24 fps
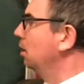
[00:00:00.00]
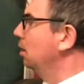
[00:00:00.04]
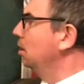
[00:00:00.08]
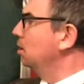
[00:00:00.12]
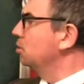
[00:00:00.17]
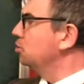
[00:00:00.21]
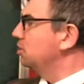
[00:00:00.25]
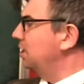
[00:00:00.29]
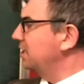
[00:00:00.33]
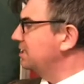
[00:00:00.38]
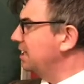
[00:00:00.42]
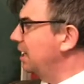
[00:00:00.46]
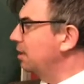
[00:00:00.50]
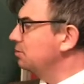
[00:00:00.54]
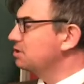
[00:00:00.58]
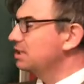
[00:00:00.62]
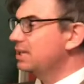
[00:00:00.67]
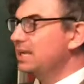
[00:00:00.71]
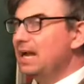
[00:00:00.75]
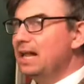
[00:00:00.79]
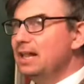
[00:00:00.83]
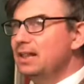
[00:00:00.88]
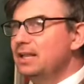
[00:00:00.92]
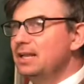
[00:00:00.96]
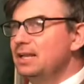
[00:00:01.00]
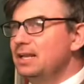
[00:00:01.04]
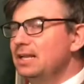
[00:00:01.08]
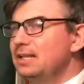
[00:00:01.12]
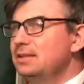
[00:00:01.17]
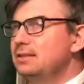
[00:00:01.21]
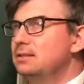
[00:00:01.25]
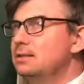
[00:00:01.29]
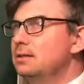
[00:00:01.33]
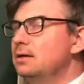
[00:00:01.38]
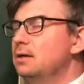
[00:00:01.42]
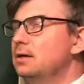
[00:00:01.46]
So that's how to
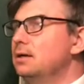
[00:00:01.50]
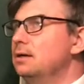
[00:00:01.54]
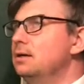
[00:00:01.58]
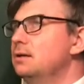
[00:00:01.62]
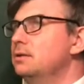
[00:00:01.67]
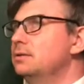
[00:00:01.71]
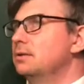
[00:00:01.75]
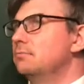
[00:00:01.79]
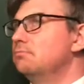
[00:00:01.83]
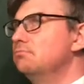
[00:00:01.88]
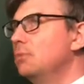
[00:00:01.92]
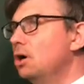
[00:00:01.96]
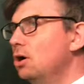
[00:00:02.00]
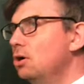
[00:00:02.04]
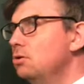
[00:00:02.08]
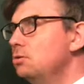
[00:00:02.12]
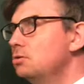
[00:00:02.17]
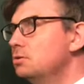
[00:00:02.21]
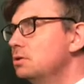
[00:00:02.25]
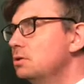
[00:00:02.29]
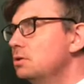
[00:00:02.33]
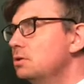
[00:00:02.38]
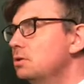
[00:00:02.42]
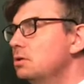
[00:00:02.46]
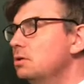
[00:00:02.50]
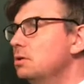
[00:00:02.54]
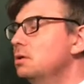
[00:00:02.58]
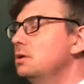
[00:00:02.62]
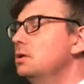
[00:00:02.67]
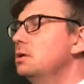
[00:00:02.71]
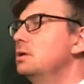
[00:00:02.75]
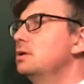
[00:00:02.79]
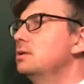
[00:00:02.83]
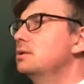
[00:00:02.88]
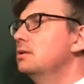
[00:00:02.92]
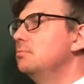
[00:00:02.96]
calculate the mode,
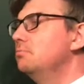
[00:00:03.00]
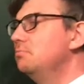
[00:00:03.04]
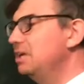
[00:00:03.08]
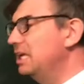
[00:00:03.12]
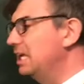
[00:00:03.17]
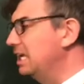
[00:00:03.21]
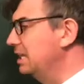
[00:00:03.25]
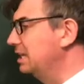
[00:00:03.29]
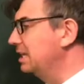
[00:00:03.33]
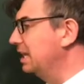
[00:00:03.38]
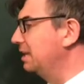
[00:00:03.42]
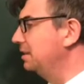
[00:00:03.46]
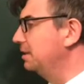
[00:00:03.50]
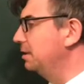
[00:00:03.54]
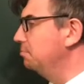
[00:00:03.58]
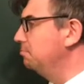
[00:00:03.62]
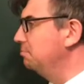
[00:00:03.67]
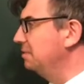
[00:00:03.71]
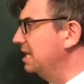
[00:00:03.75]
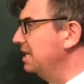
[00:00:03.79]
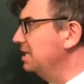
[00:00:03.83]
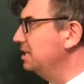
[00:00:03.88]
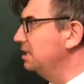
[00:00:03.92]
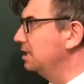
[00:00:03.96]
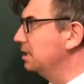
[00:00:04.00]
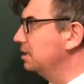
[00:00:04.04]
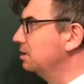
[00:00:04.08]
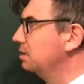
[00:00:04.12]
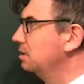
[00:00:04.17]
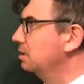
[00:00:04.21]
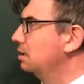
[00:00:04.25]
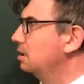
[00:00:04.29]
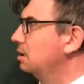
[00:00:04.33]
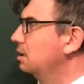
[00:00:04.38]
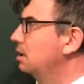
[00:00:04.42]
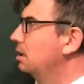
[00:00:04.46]
the mean, and the median
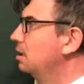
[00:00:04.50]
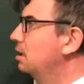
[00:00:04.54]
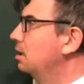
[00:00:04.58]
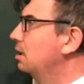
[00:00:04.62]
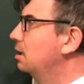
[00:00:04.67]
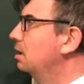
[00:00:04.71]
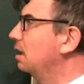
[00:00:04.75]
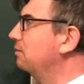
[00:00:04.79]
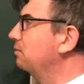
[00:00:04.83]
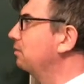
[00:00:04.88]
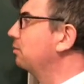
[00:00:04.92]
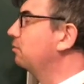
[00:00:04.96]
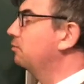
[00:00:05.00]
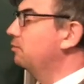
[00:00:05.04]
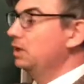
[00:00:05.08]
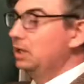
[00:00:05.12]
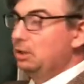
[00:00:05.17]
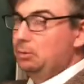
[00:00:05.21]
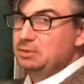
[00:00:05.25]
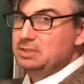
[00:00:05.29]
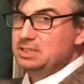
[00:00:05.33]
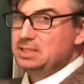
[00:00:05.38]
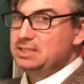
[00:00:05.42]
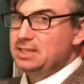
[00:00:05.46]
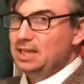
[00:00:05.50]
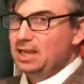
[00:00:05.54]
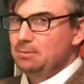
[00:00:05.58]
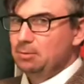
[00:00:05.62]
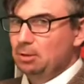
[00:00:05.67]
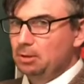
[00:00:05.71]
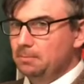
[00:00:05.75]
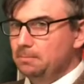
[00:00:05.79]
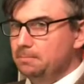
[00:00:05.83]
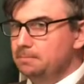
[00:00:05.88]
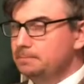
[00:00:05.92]
of a frequency table.